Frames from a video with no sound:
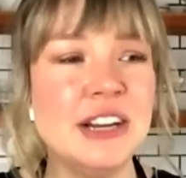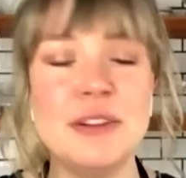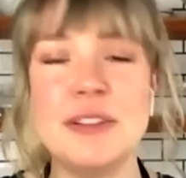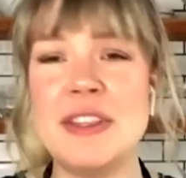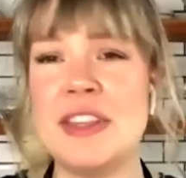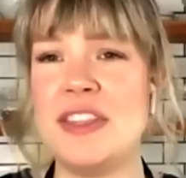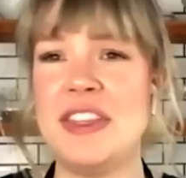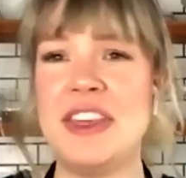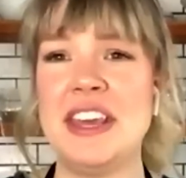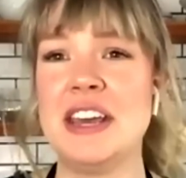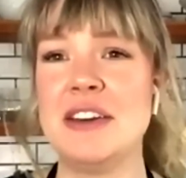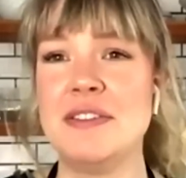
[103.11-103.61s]
They
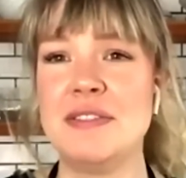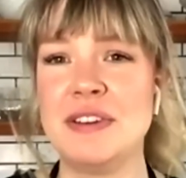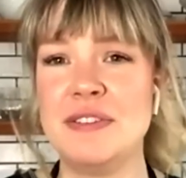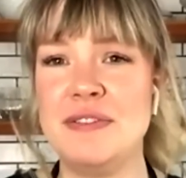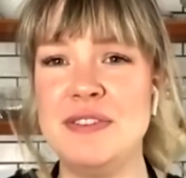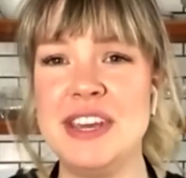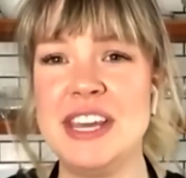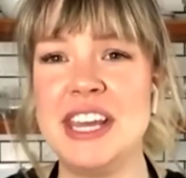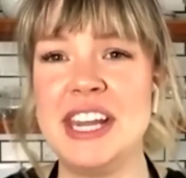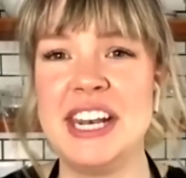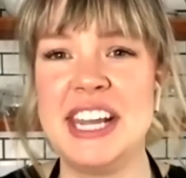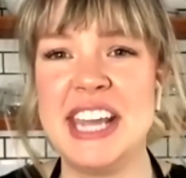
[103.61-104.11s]
think of a
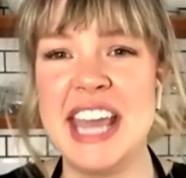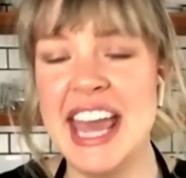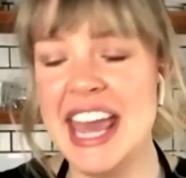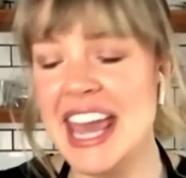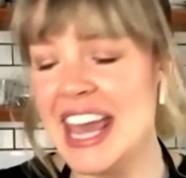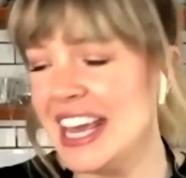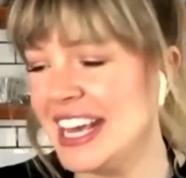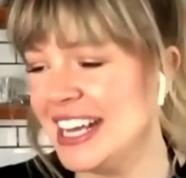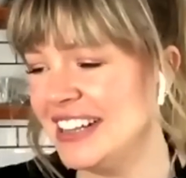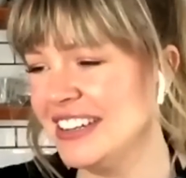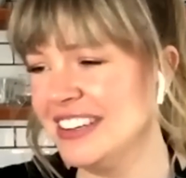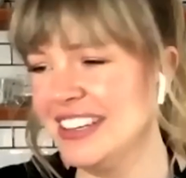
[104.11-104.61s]
vegan
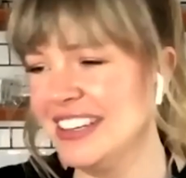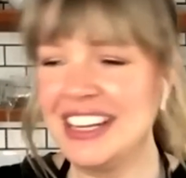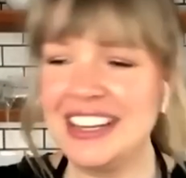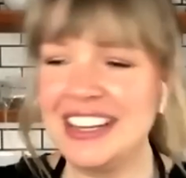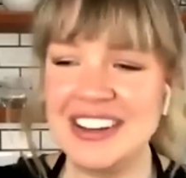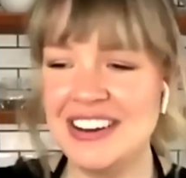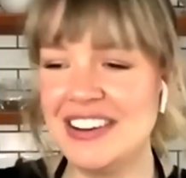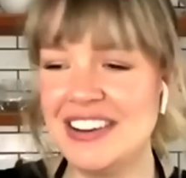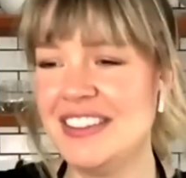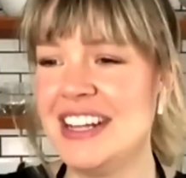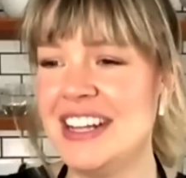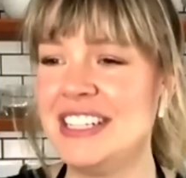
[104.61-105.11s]
cake and they're like,
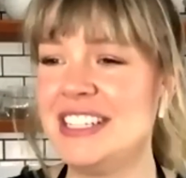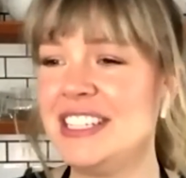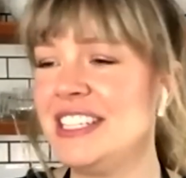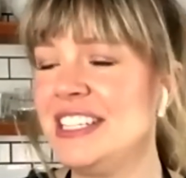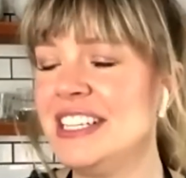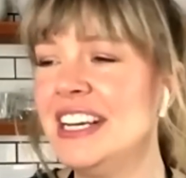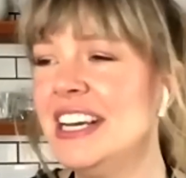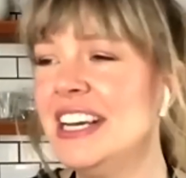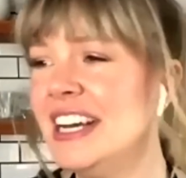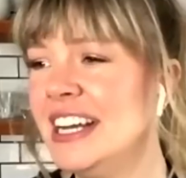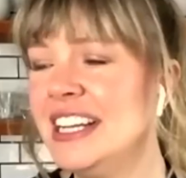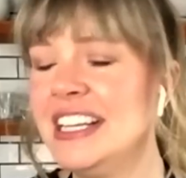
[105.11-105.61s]
oh,
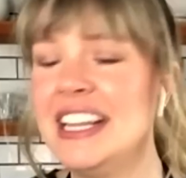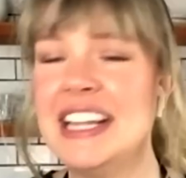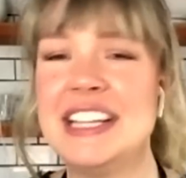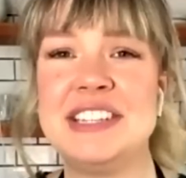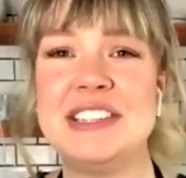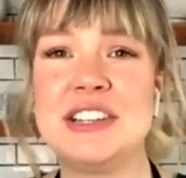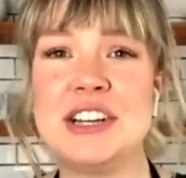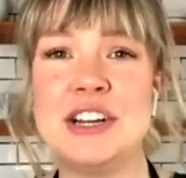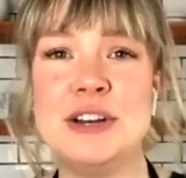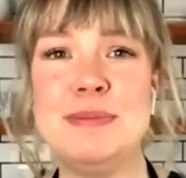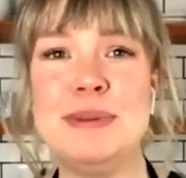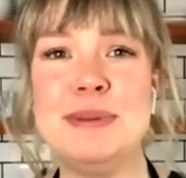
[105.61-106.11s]

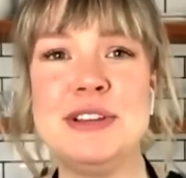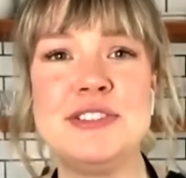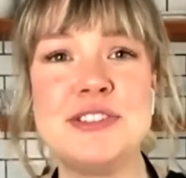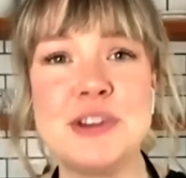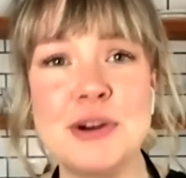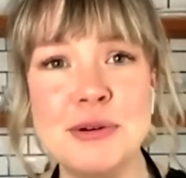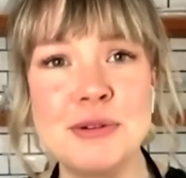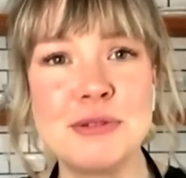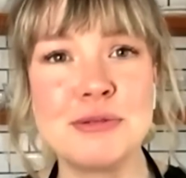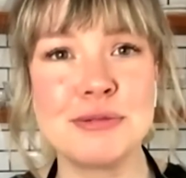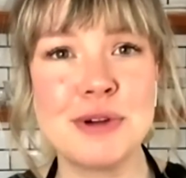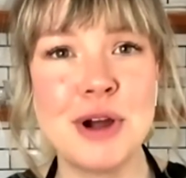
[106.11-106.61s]
that's going to be
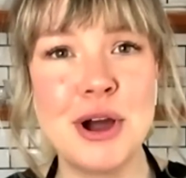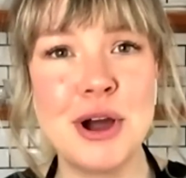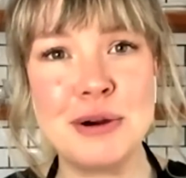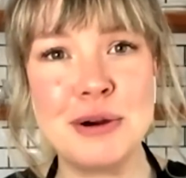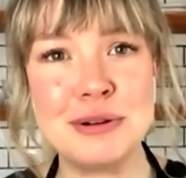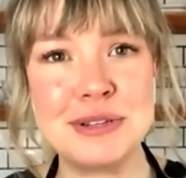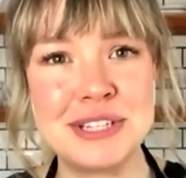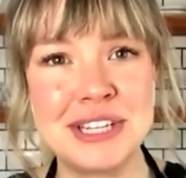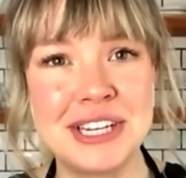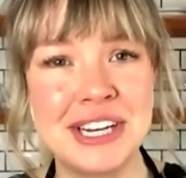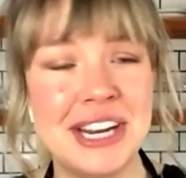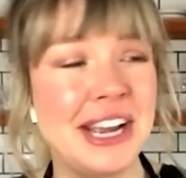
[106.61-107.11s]
so
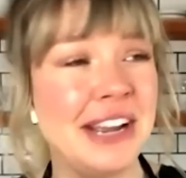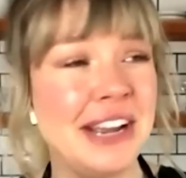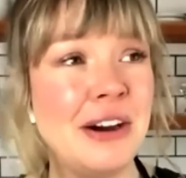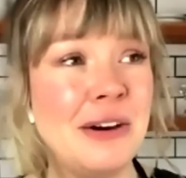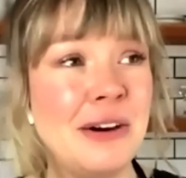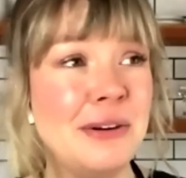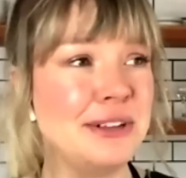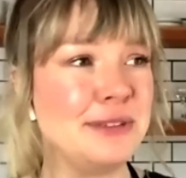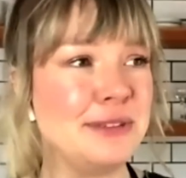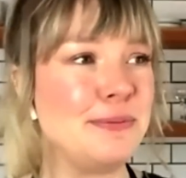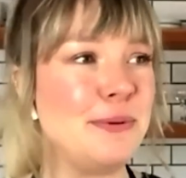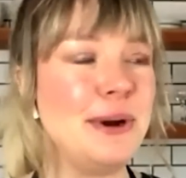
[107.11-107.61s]
gross. And I
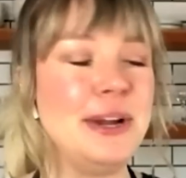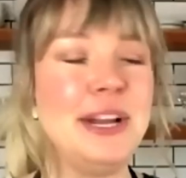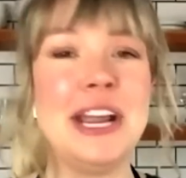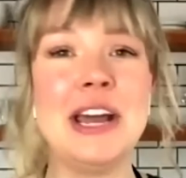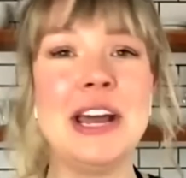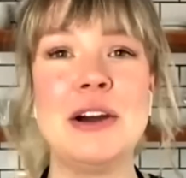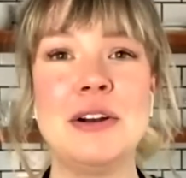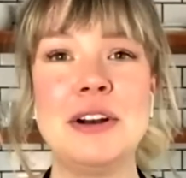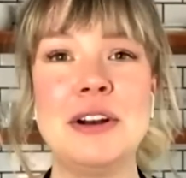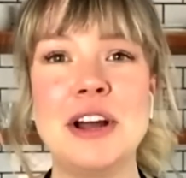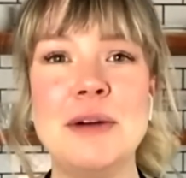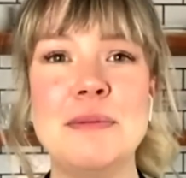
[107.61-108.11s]
always point
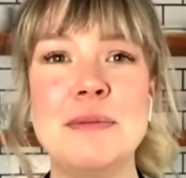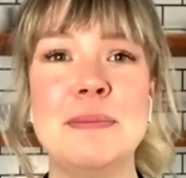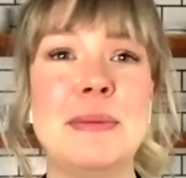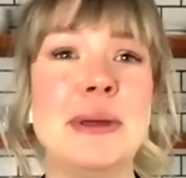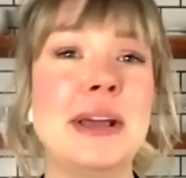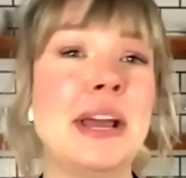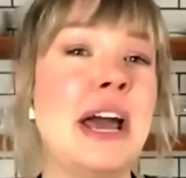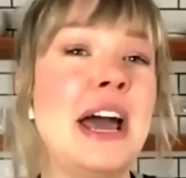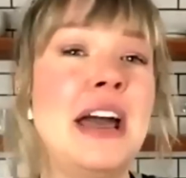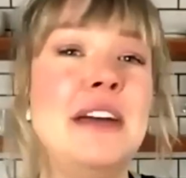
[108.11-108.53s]
out, I'm like,